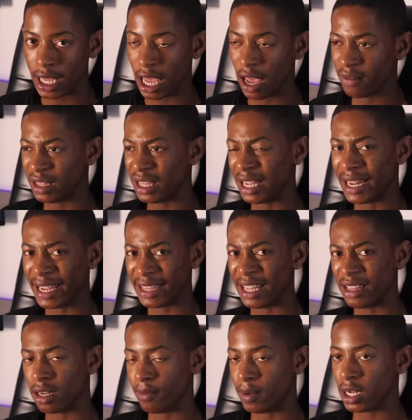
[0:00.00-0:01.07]
everything, like the
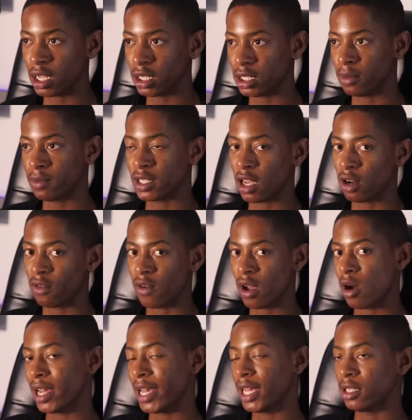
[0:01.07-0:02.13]
entrepreneurship side of
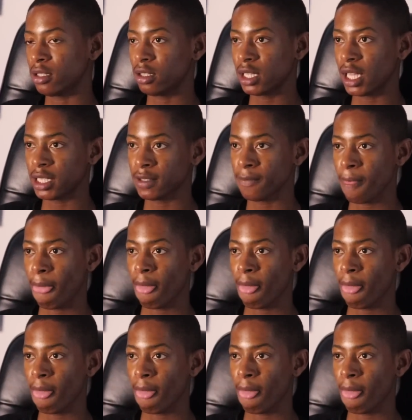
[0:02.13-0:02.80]
how I handle things.